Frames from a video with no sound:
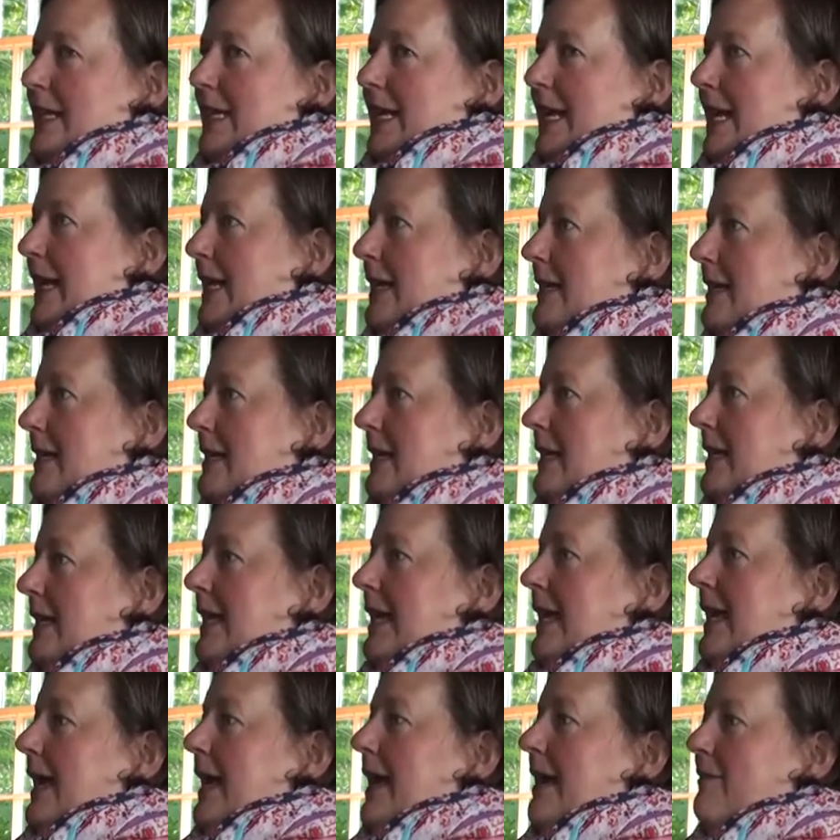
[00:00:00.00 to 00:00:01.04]
I can't, I
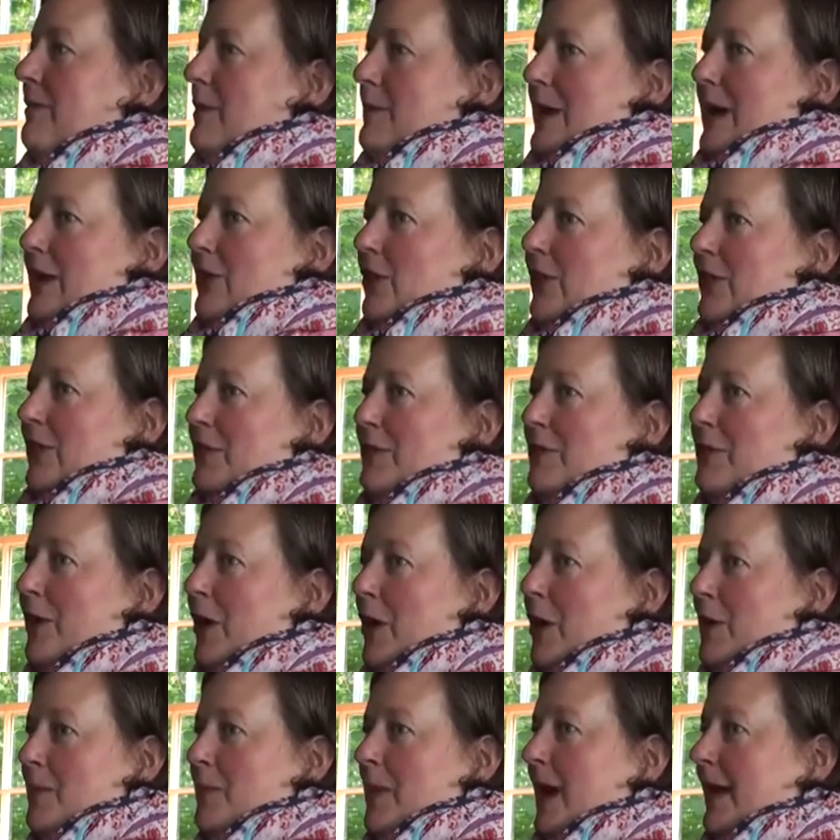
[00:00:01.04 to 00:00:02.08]
can't have them out on my
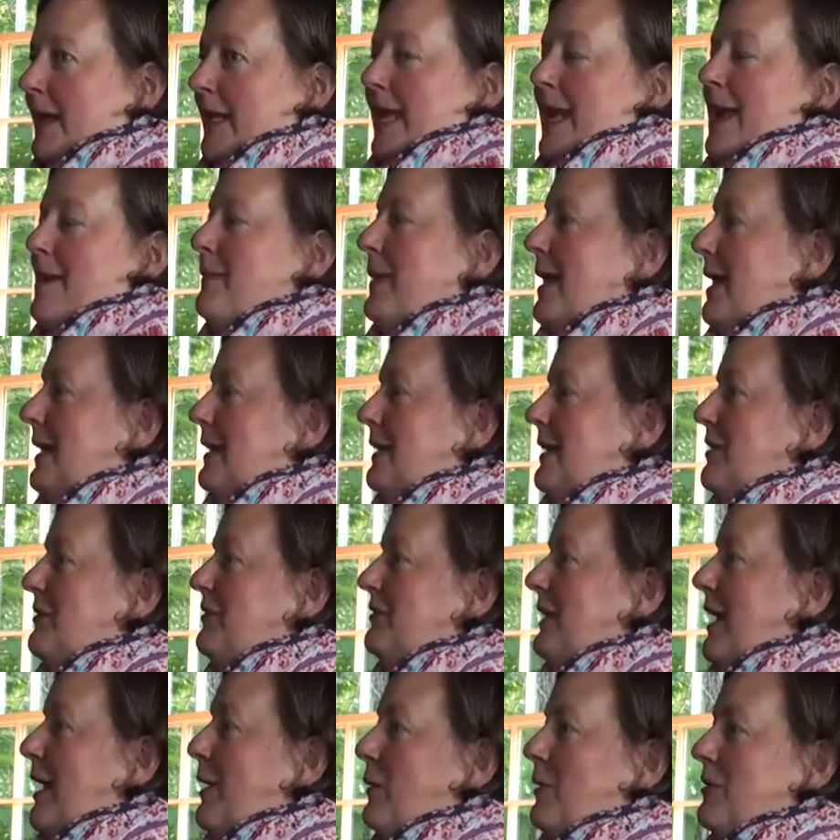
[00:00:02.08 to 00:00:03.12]
farm. I can't make
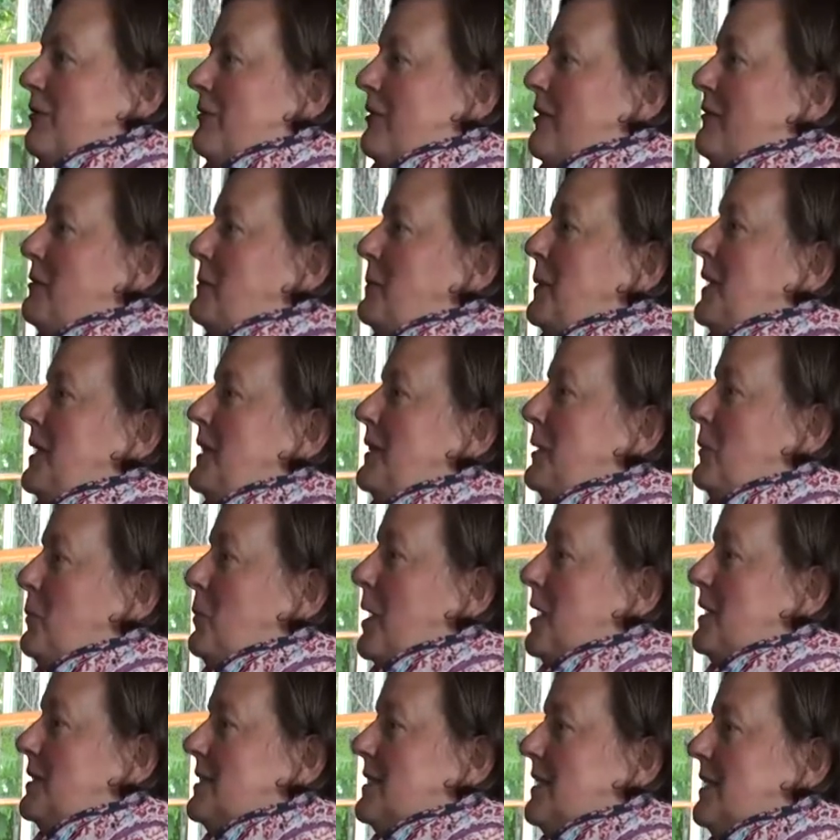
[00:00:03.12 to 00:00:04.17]
enough flour for everybody that
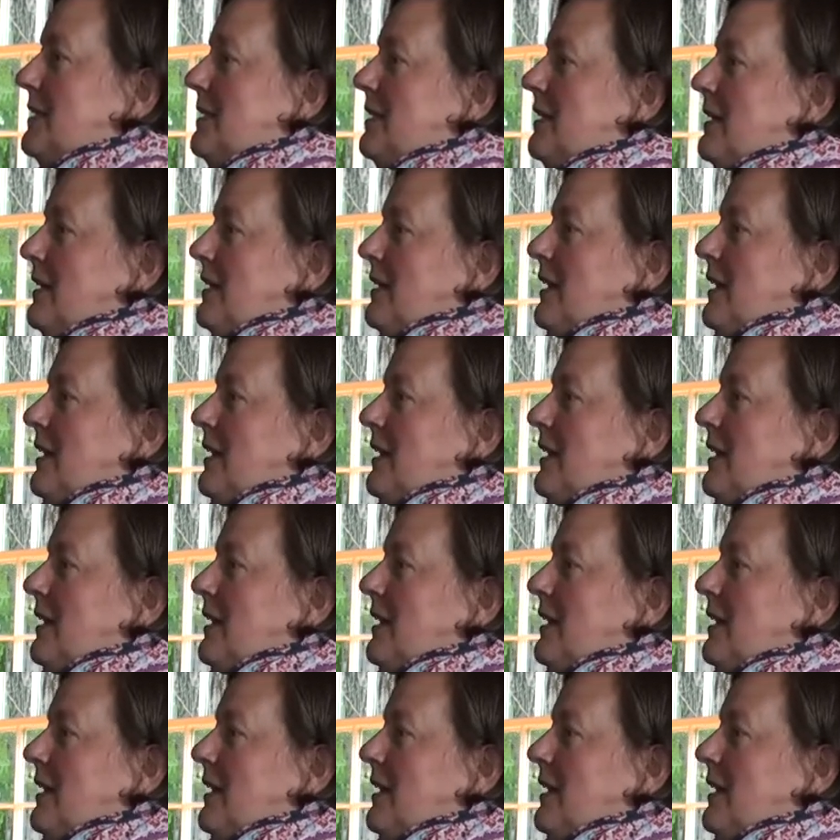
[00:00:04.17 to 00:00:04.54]
wants it.